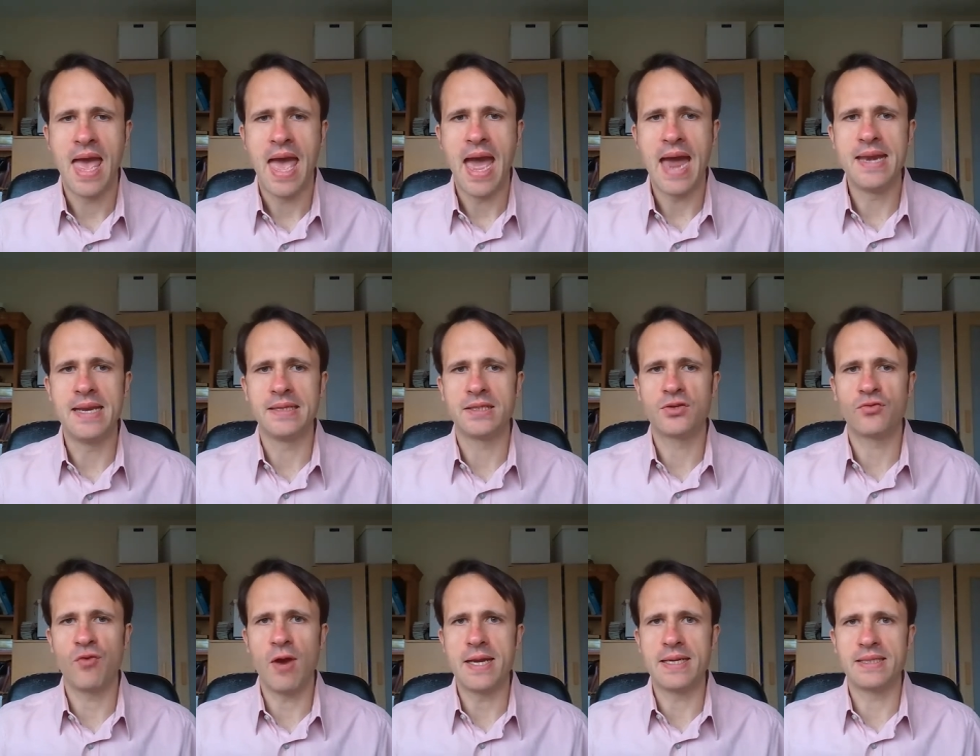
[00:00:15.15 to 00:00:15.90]
and it's
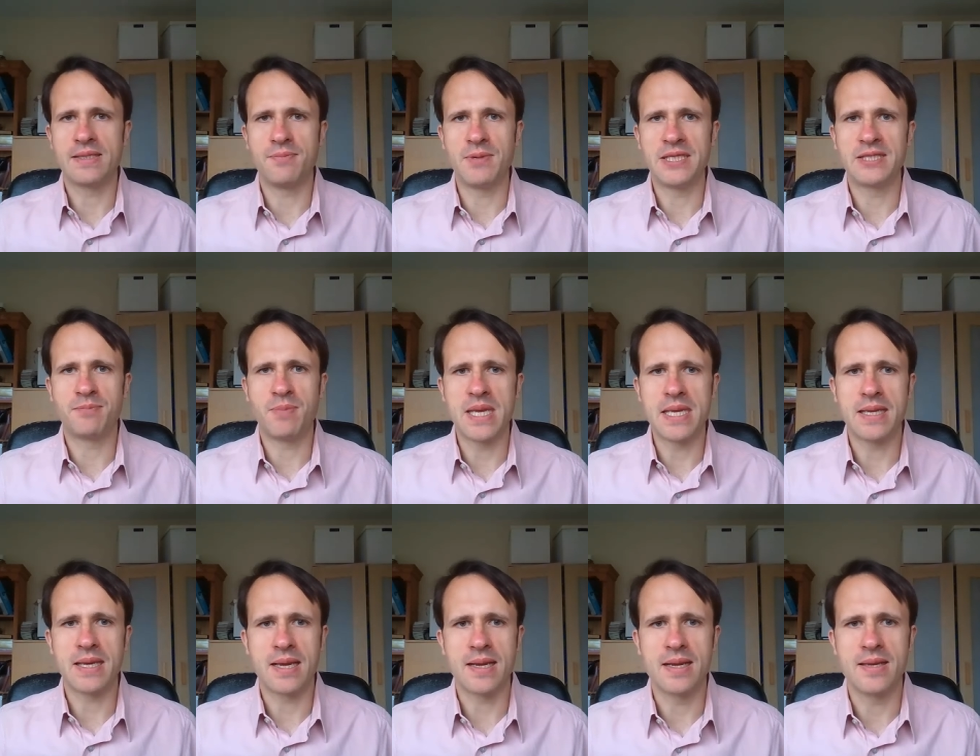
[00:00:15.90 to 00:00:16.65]
great to be
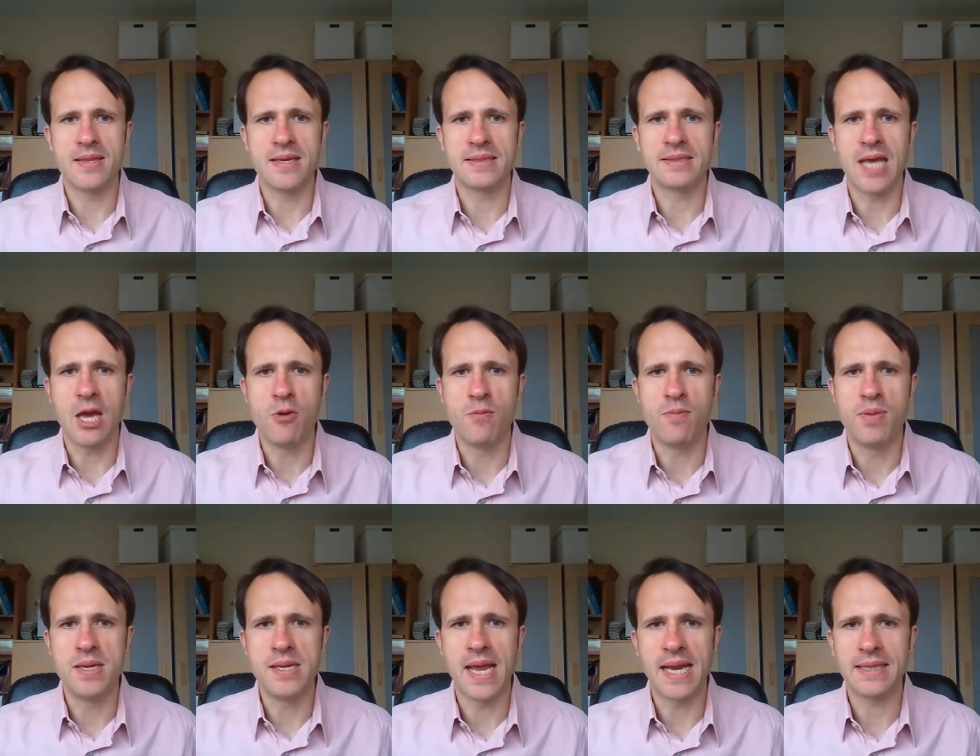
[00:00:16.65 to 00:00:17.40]
speaking at this
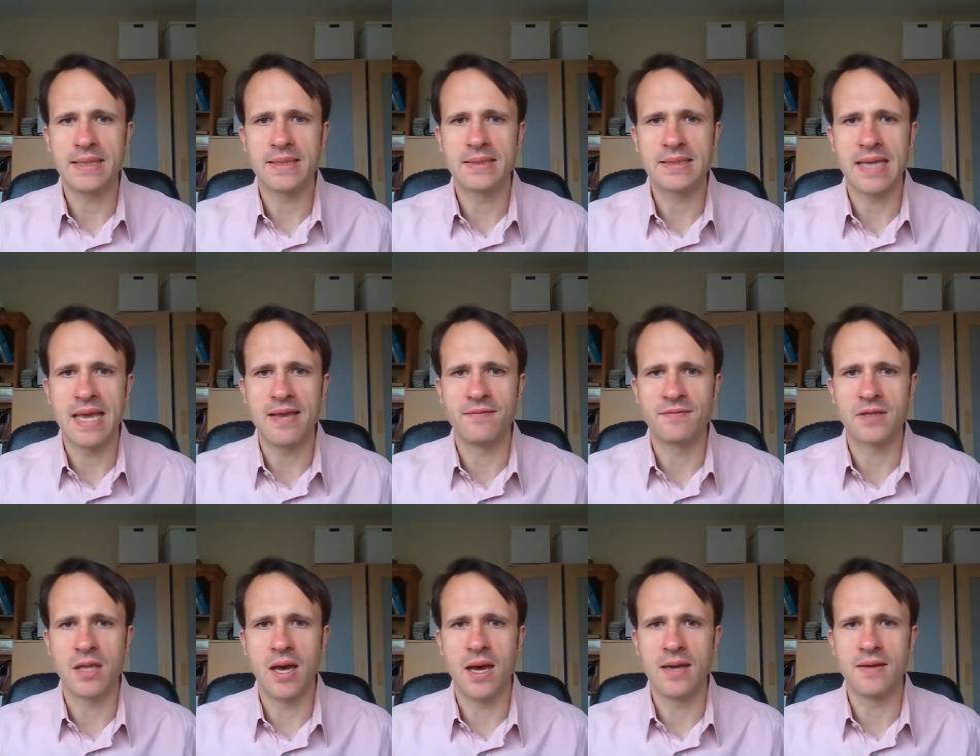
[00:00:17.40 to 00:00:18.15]
Open Data
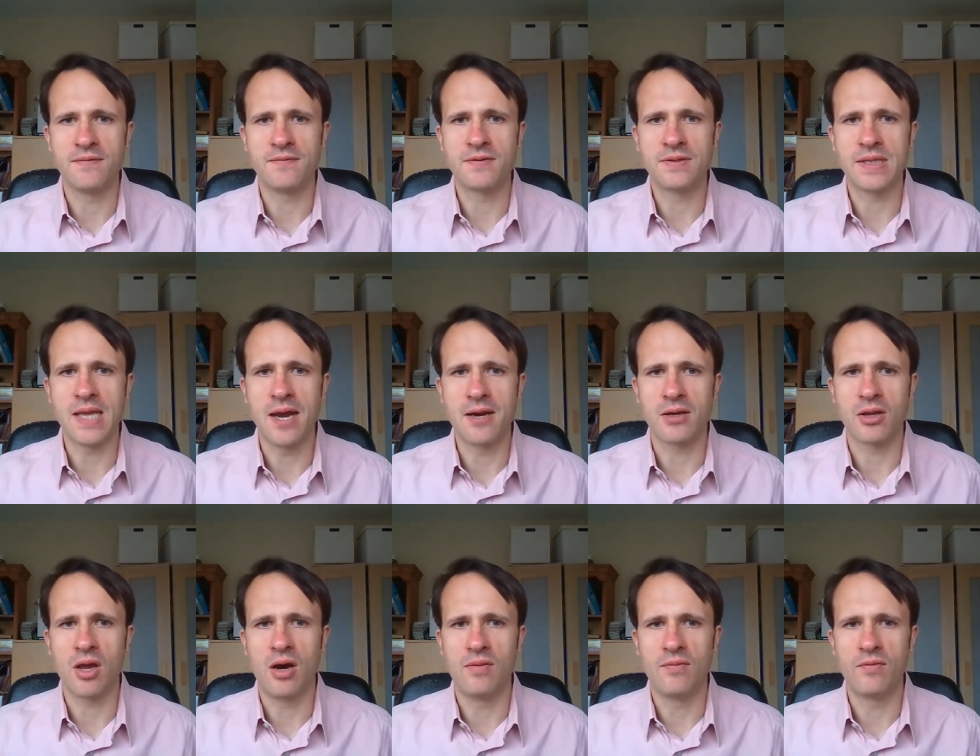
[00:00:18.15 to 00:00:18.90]
Saves Lives, the
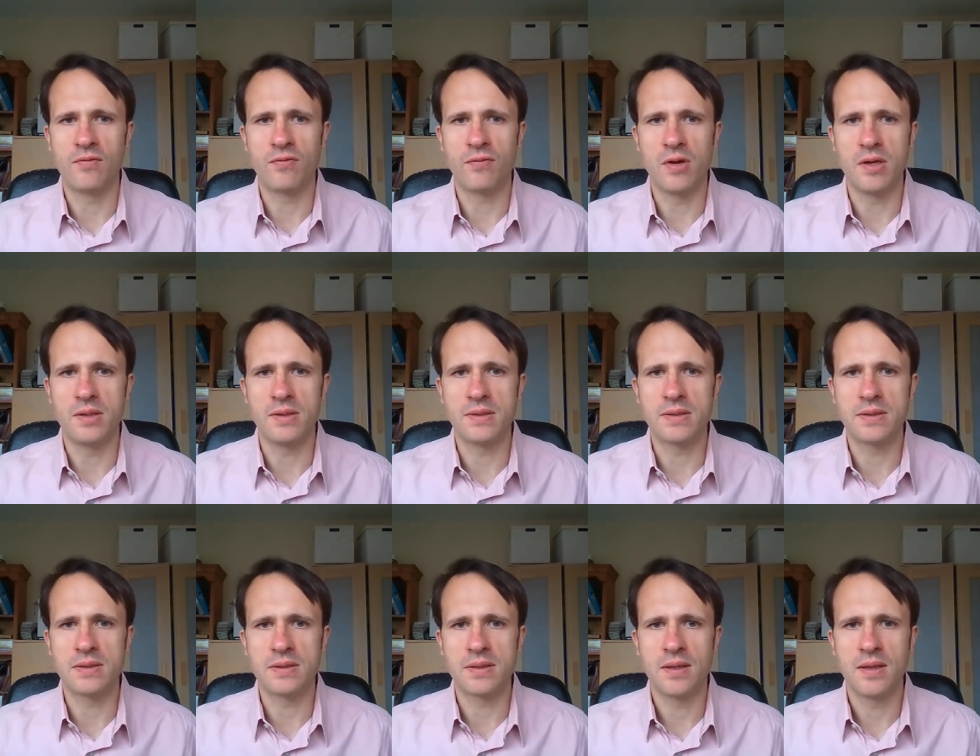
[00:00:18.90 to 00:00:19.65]

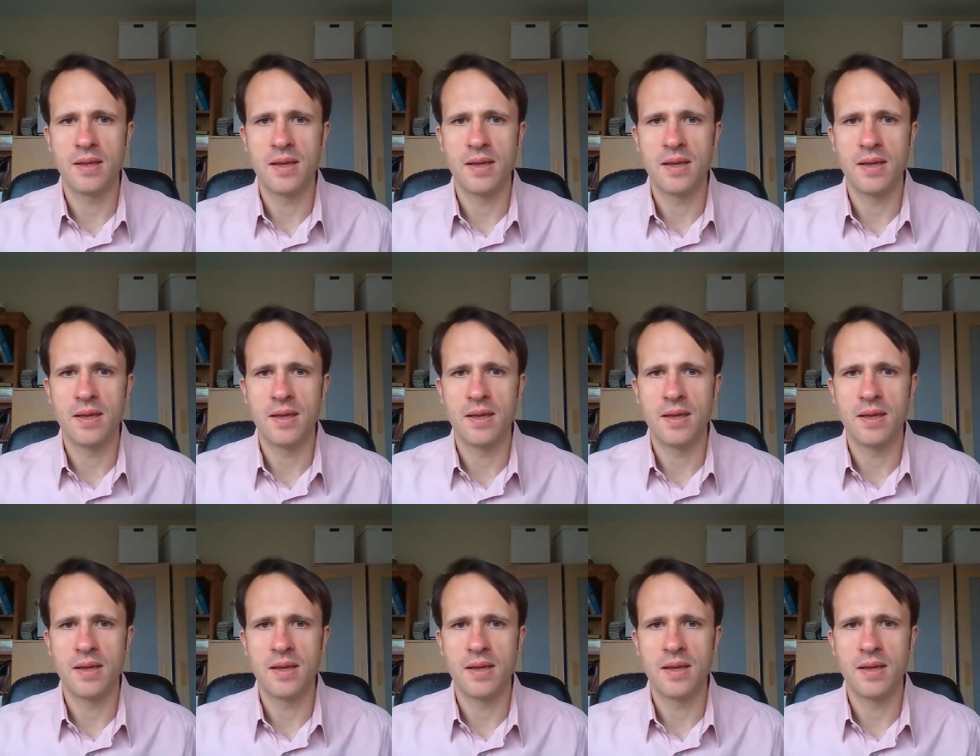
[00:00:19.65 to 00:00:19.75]
Unconference.